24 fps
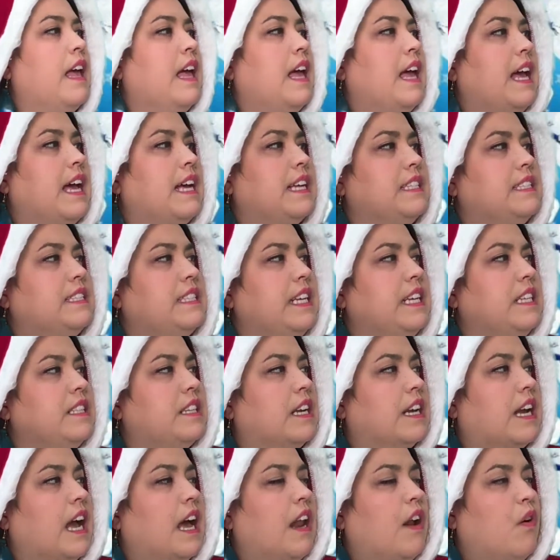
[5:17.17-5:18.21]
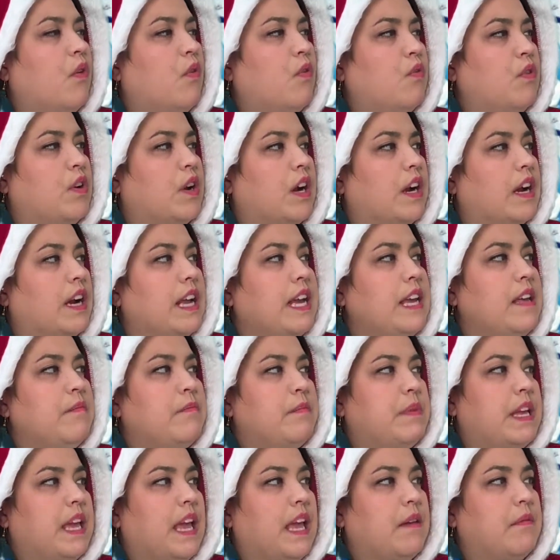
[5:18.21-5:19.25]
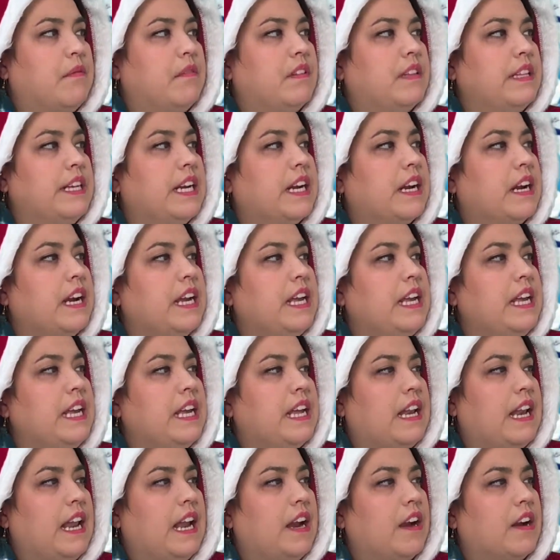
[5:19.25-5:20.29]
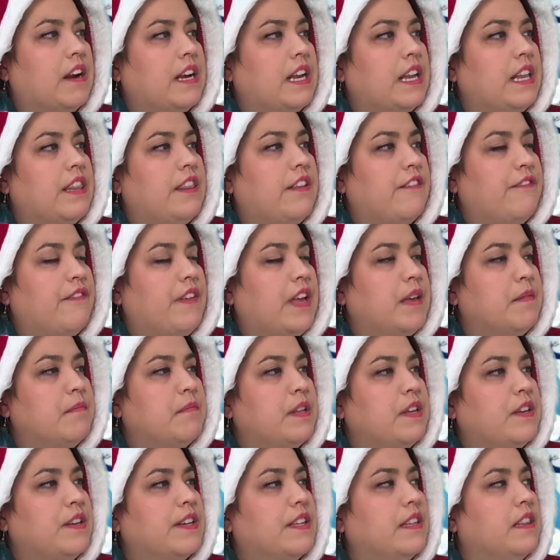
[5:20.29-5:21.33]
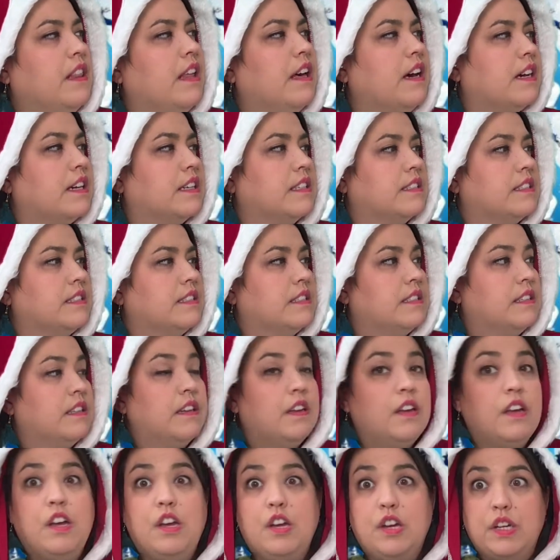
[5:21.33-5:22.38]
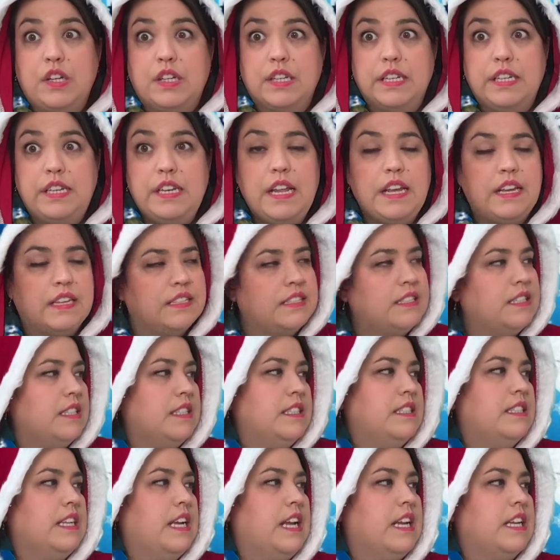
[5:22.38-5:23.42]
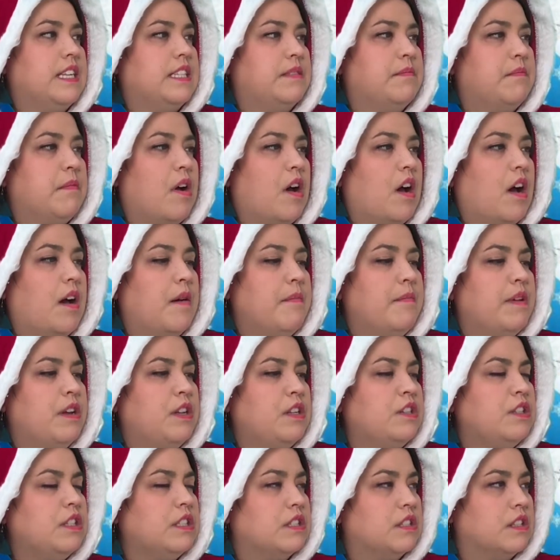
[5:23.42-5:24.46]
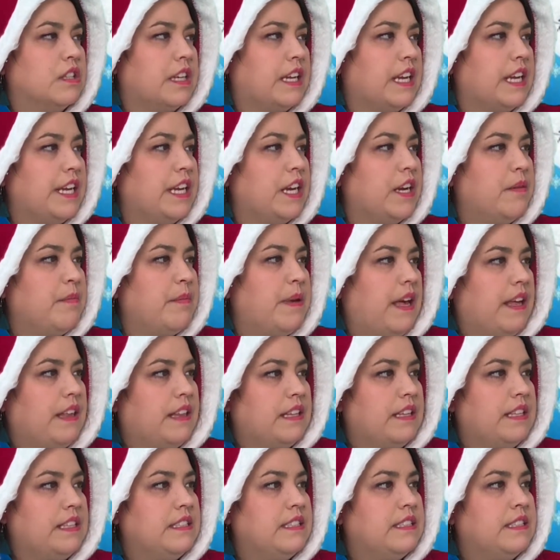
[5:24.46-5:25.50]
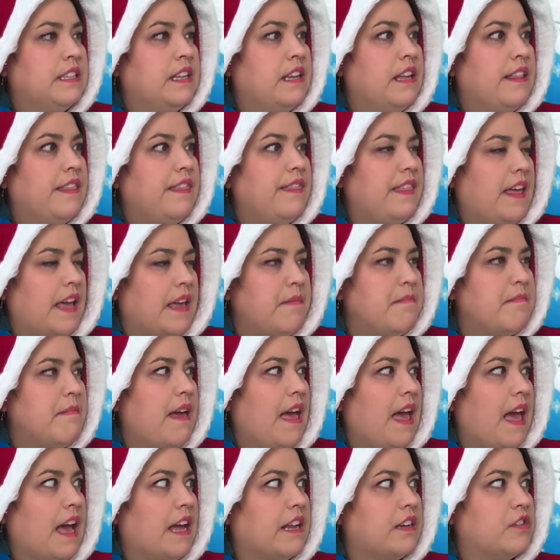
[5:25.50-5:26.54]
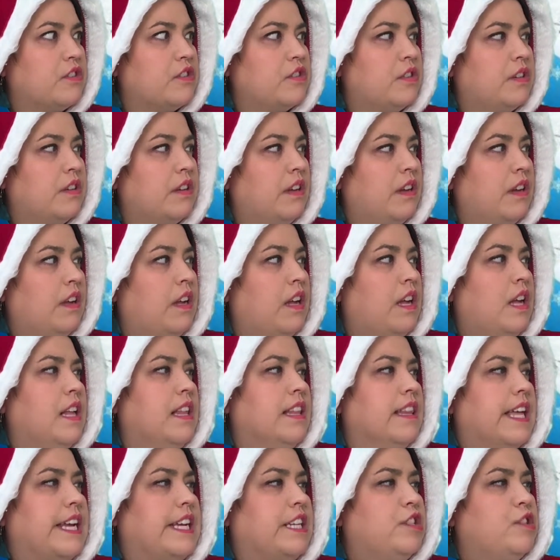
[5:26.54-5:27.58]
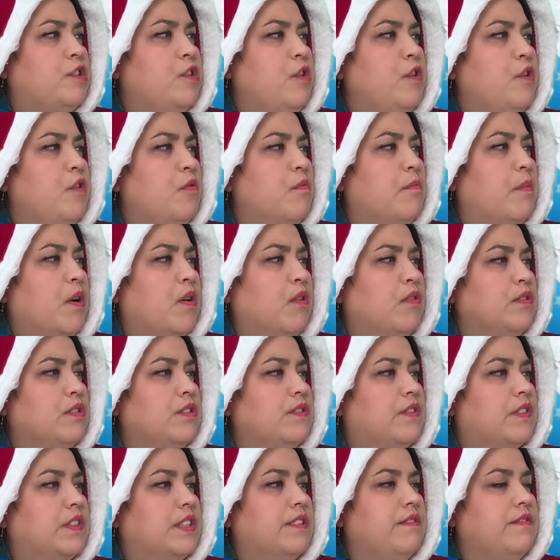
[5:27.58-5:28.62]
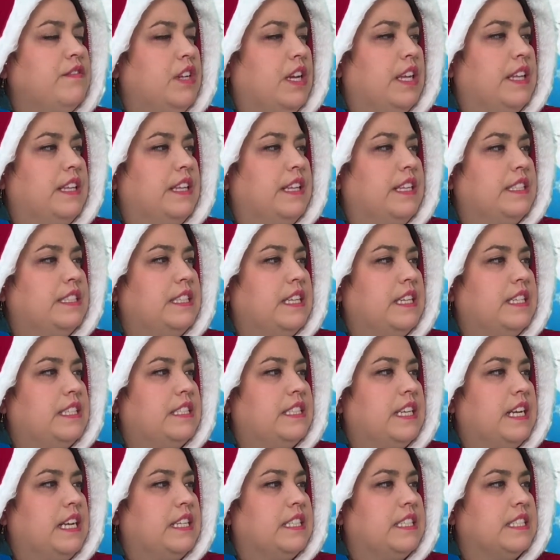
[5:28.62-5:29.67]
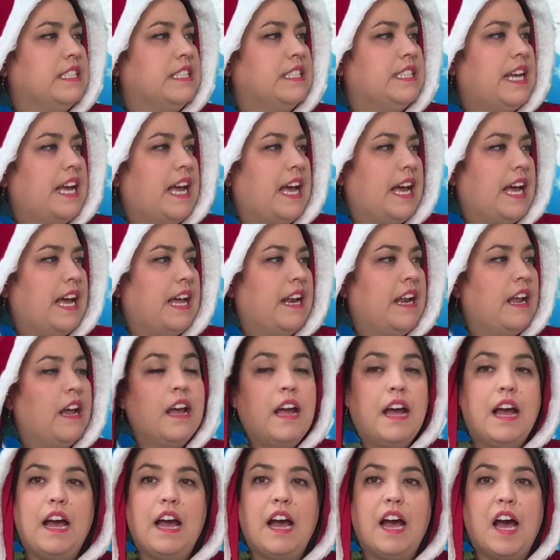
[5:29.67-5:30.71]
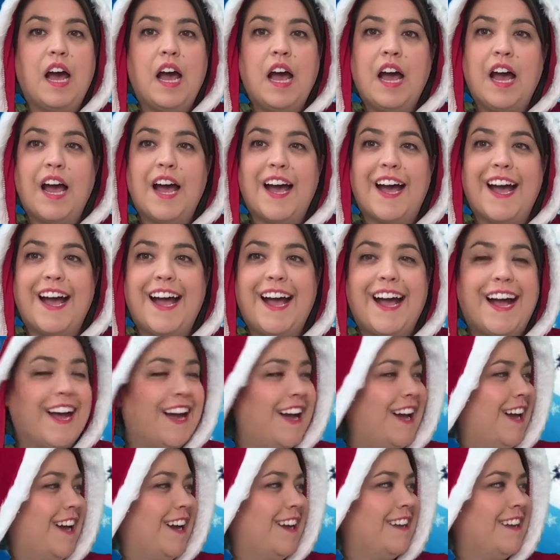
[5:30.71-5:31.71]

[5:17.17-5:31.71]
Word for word: As Santa got older, it became clear he inherited the family good looks. Goodness, said Santa's mom, just look at your bellies. They match. Like two bowls full of jelly, said Santa's dad. Ha ha ha.